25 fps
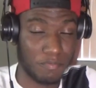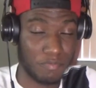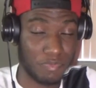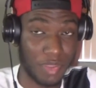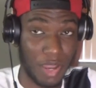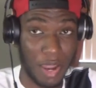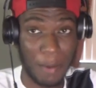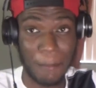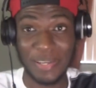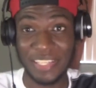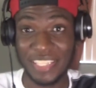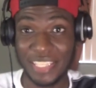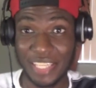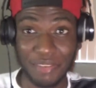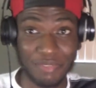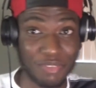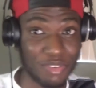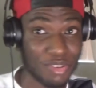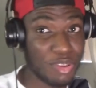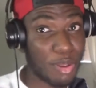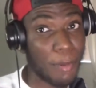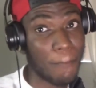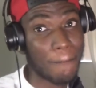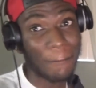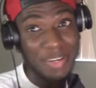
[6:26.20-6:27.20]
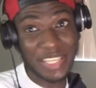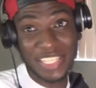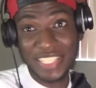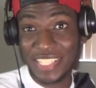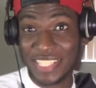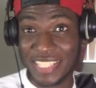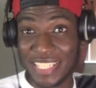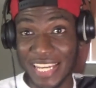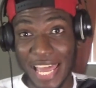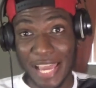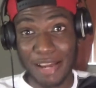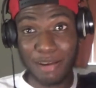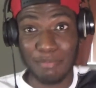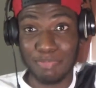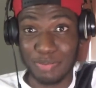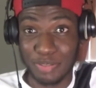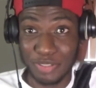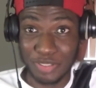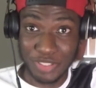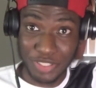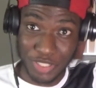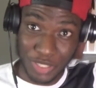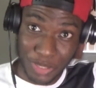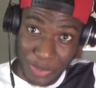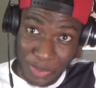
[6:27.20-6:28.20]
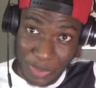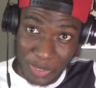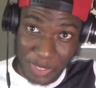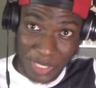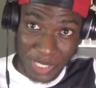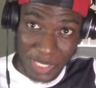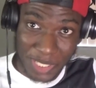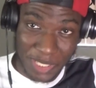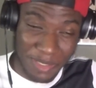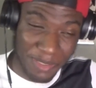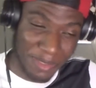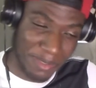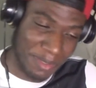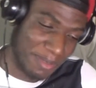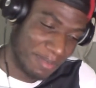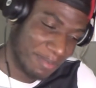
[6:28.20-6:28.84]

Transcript: I'ma give you the beats like producing.